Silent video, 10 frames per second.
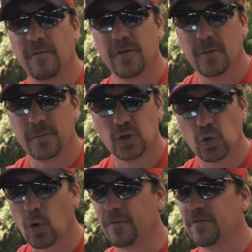if you're
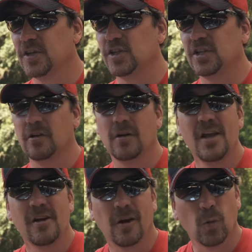shore fishing
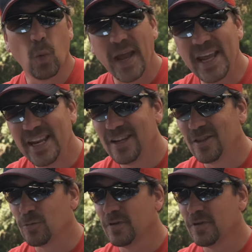or wading in the